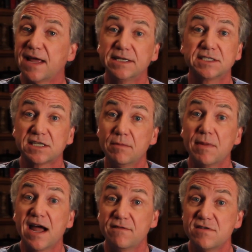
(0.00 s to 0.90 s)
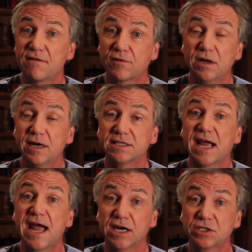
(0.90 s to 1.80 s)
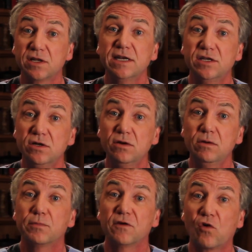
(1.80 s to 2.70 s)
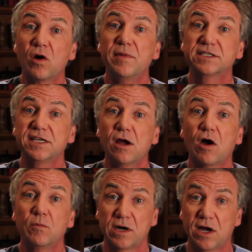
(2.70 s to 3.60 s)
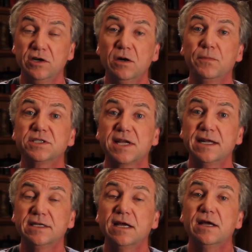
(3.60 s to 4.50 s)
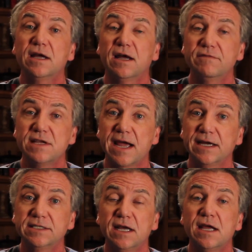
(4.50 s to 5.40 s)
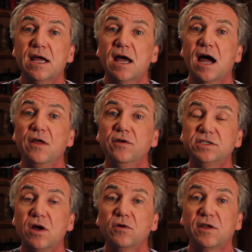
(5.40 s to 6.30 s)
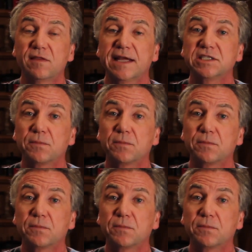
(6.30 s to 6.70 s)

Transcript: that, some IVF clinics actually do perform ICSI on 100% of the eggs. Others don't think that's